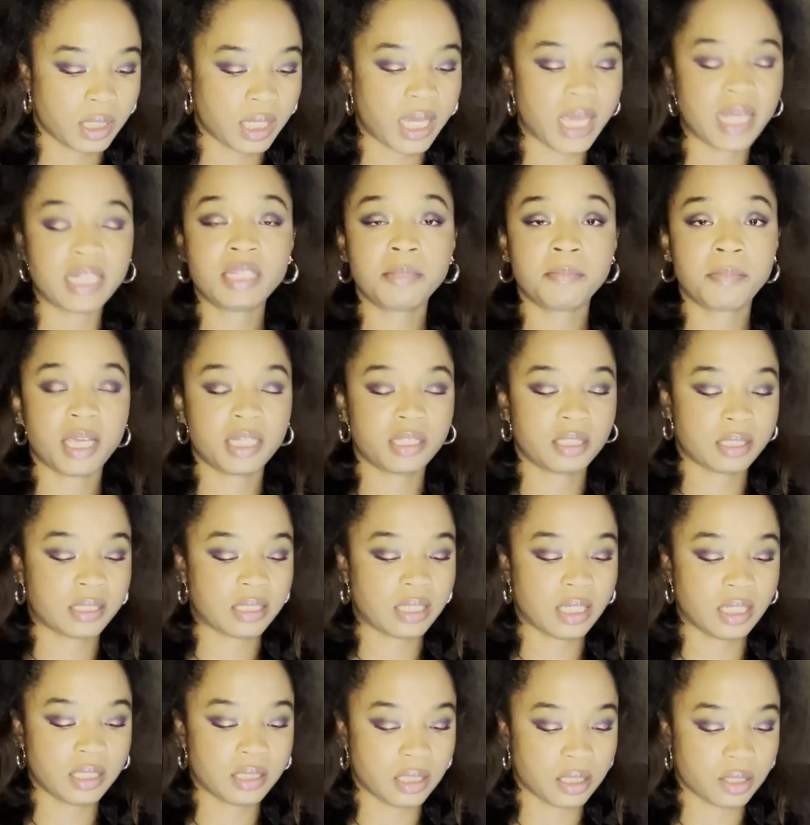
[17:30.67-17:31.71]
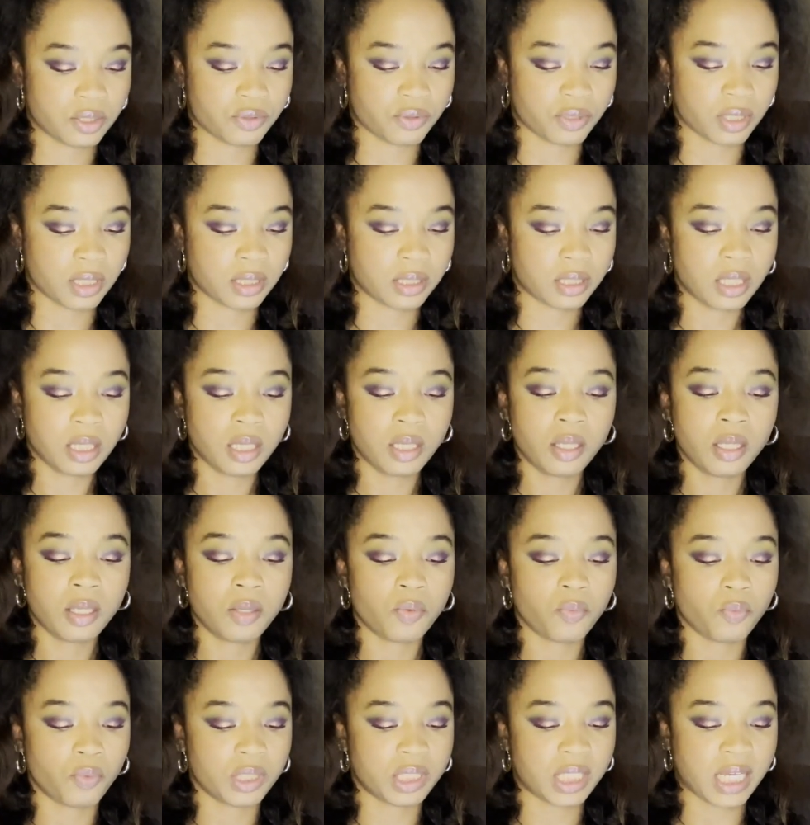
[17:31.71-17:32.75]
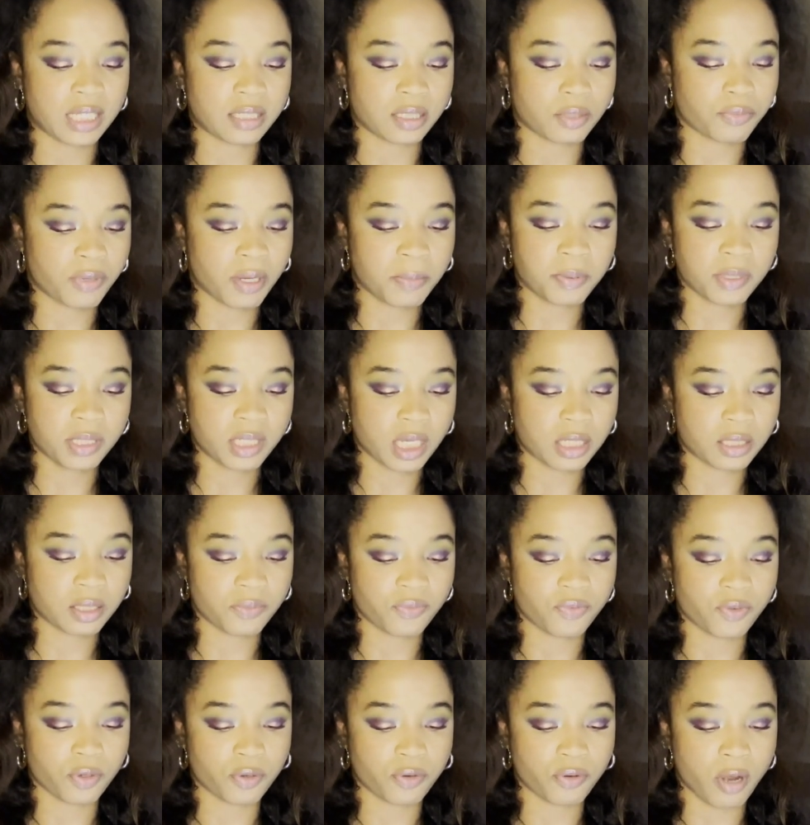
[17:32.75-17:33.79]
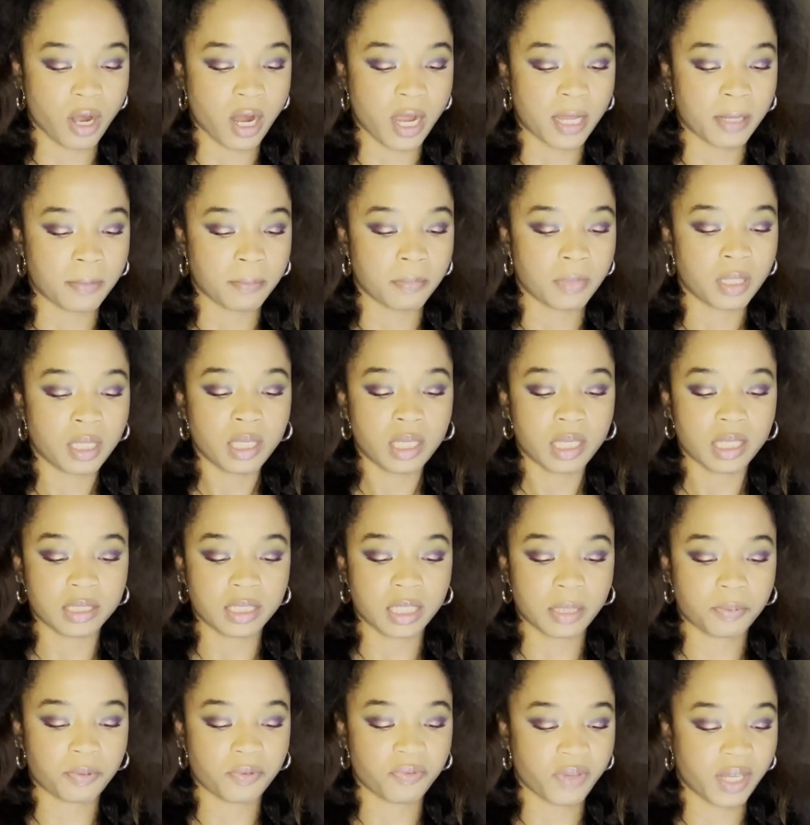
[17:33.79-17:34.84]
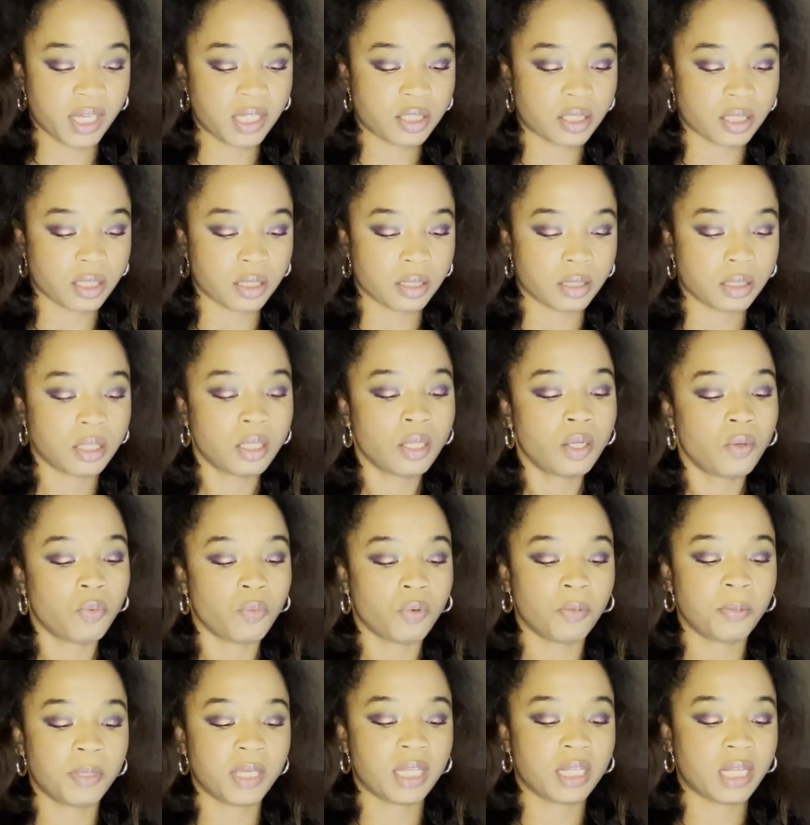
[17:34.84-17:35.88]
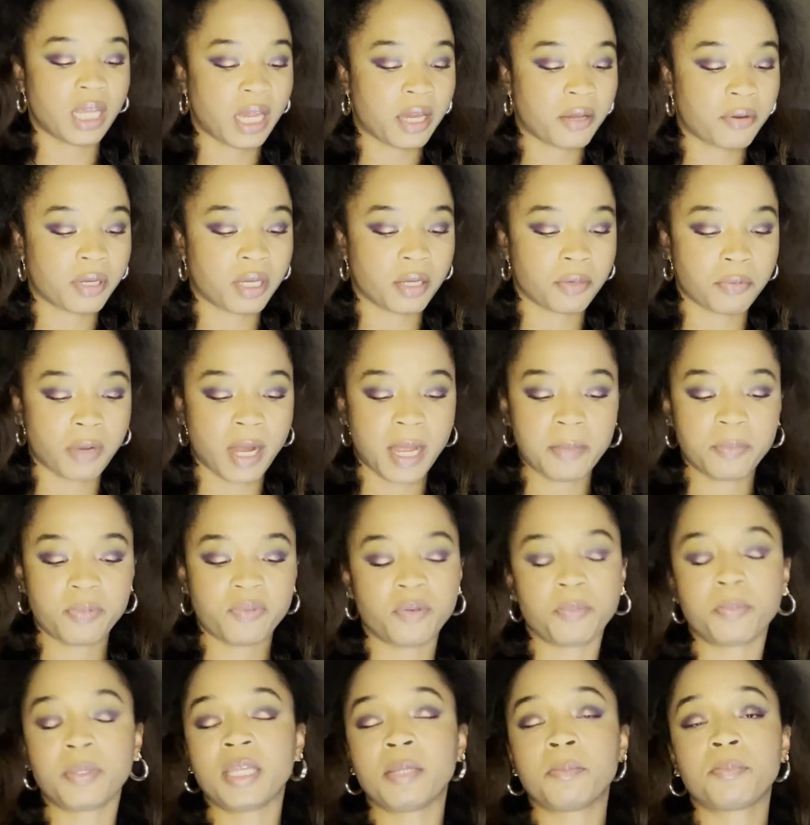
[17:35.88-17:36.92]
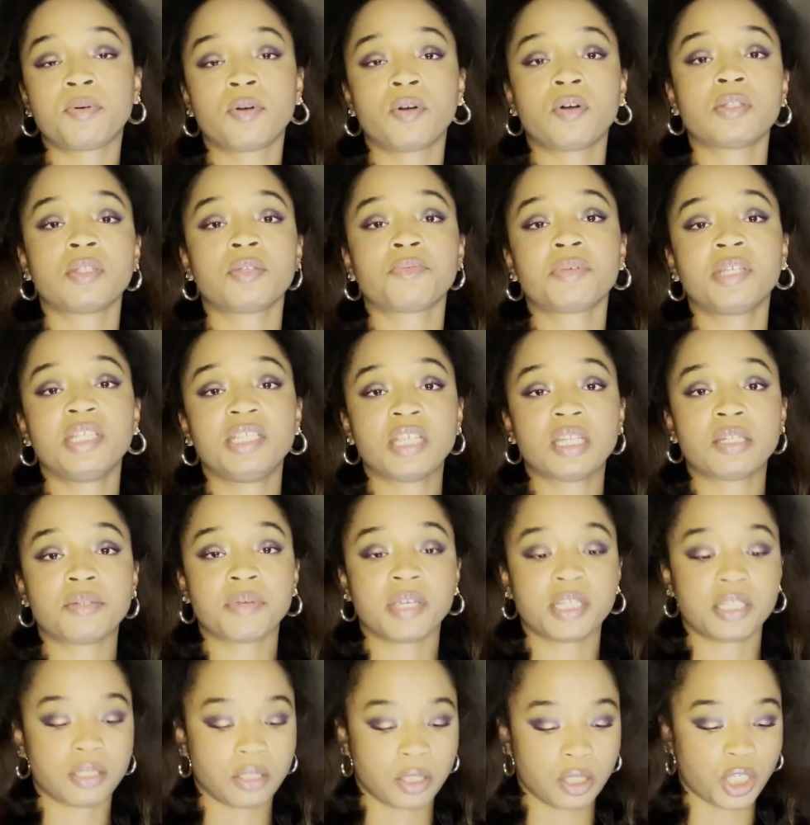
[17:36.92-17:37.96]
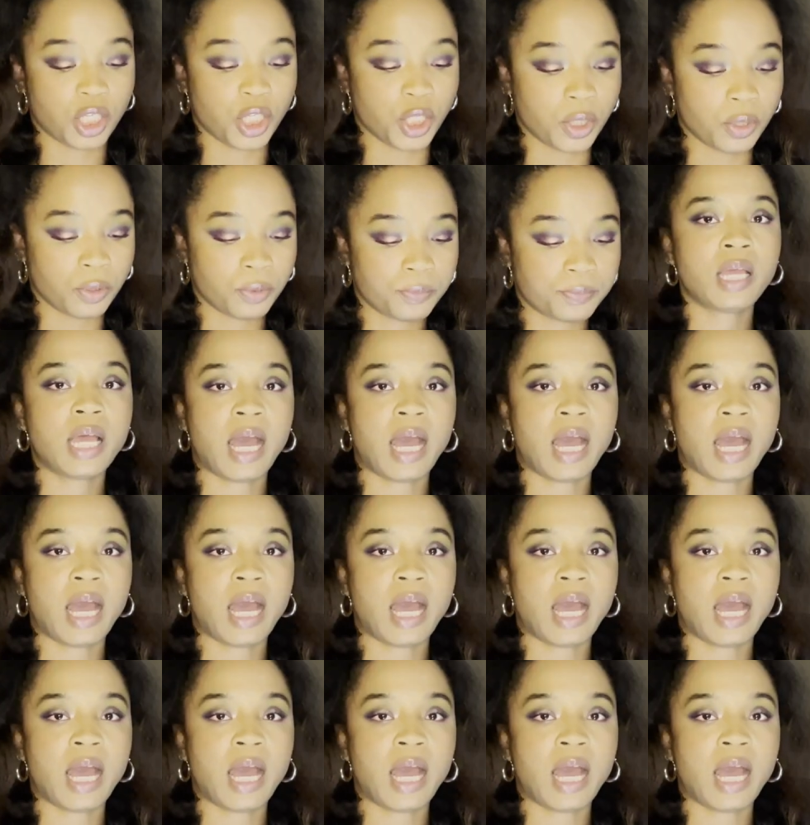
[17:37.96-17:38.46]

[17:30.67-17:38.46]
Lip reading: Any major city district which has a reputation for crime and deprivation will be an area ripe for being put on the regeneration queue.